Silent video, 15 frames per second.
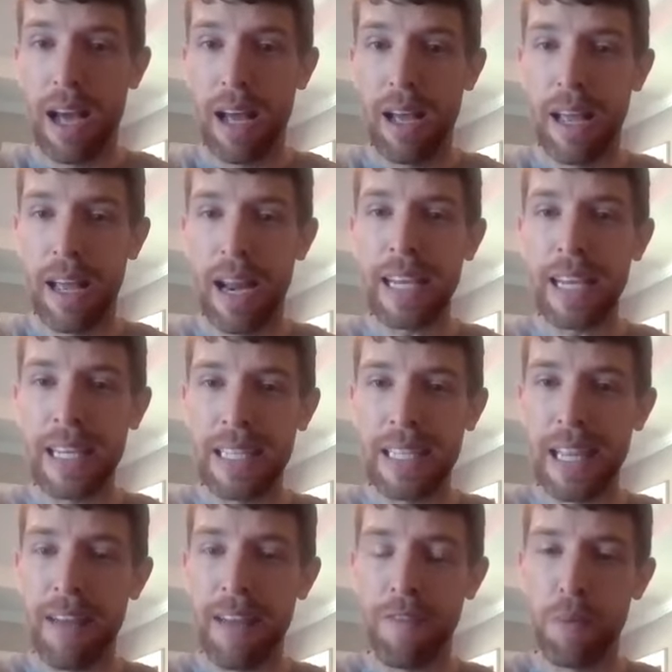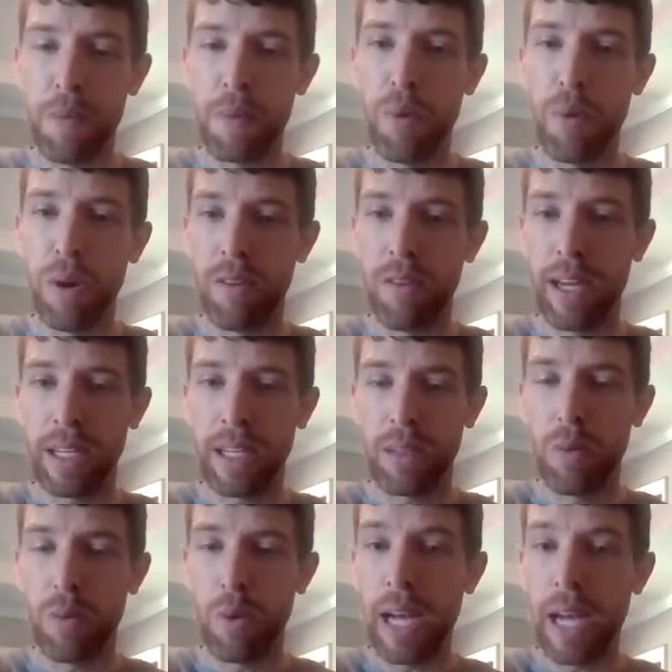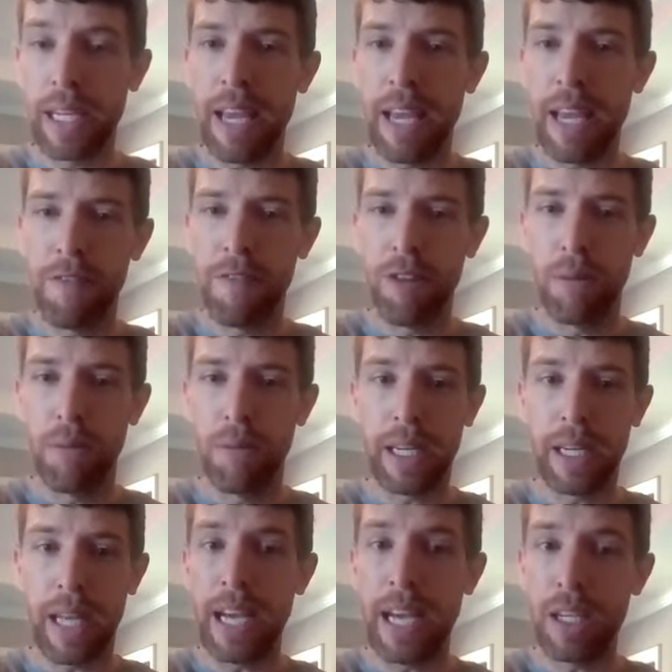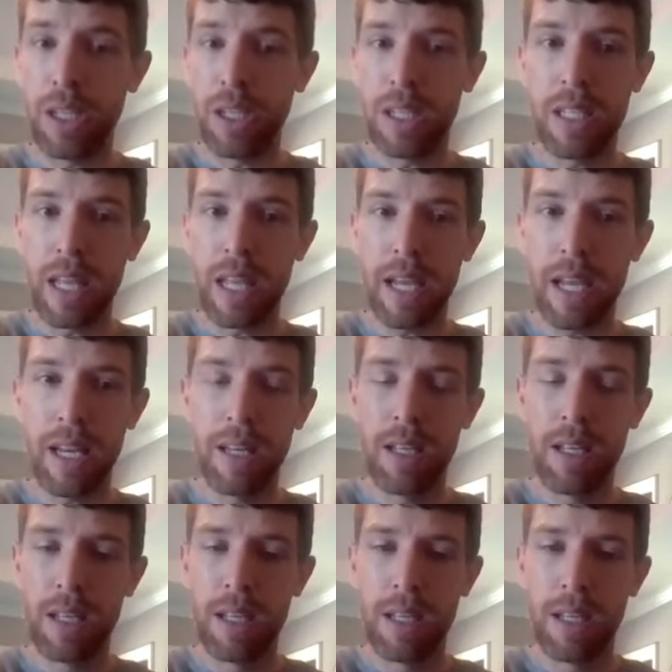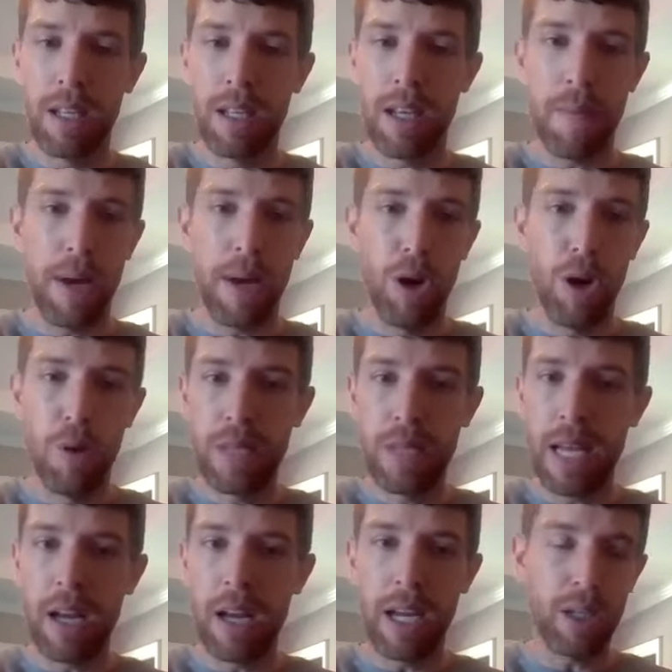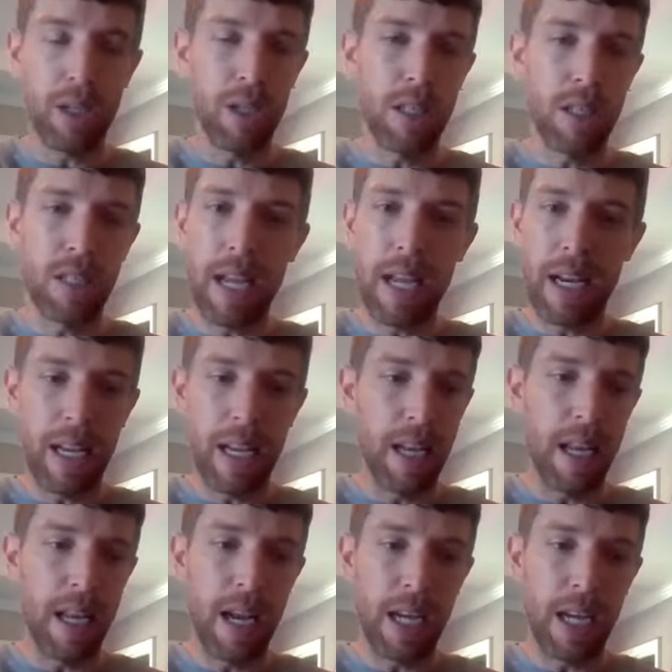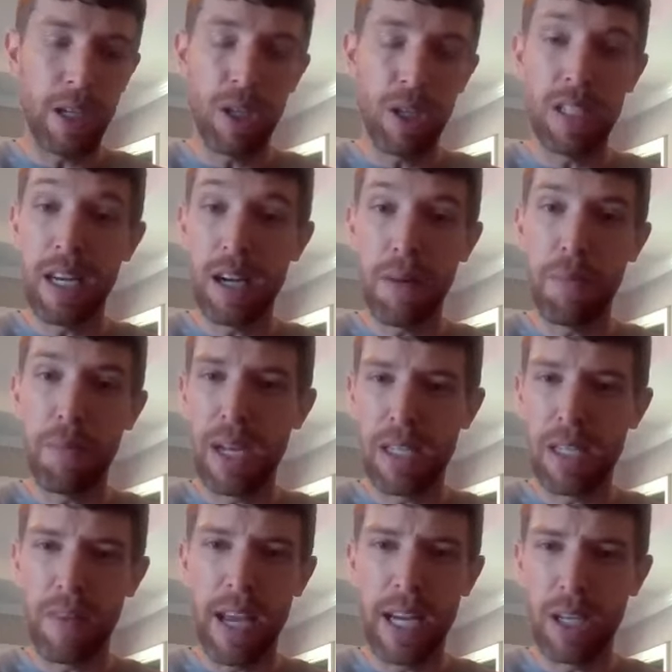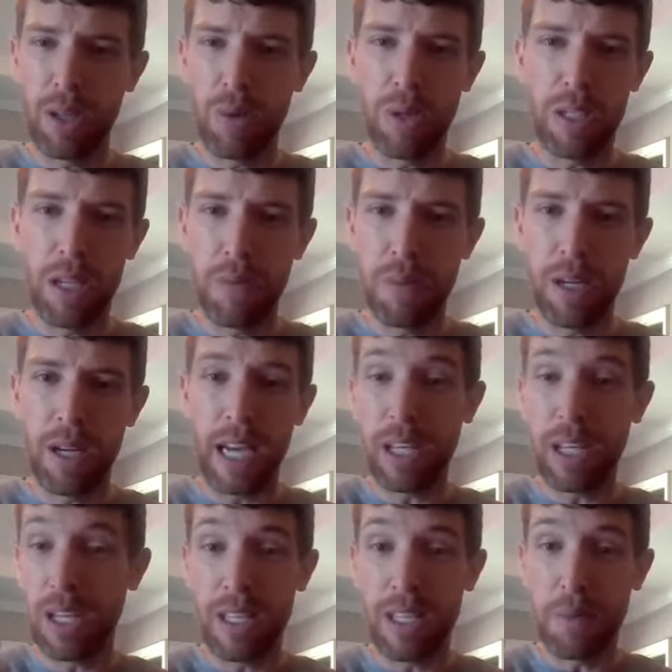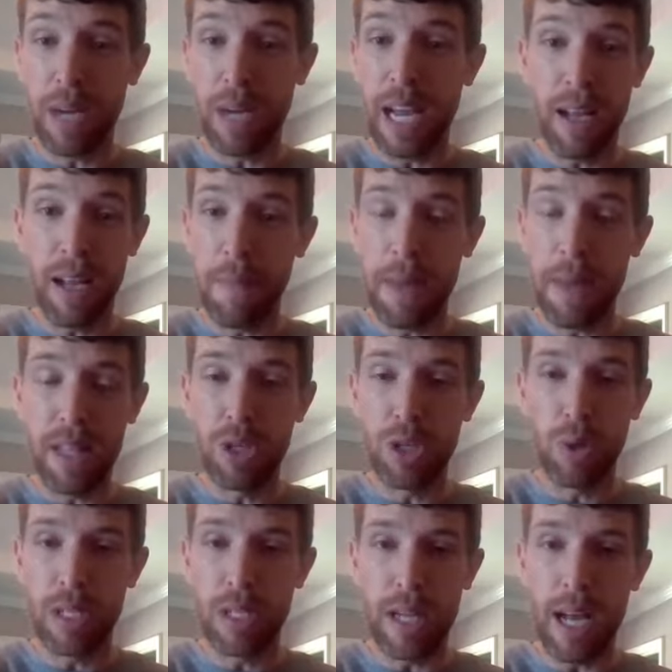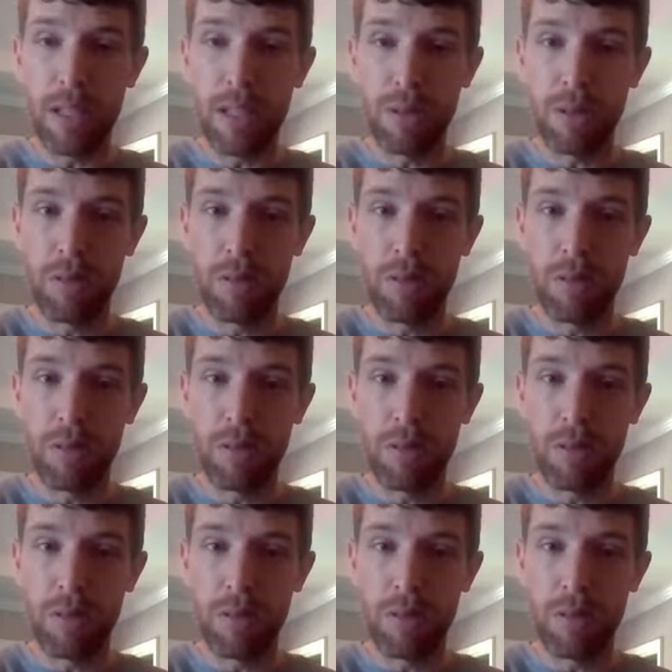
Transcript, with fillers: and I can say that from a point of like where I came from. Like I could have stayed in my hometown. I could have stayed in, and I could have stayed in a place of anger, resentment. I could, but I, I made the choice not to.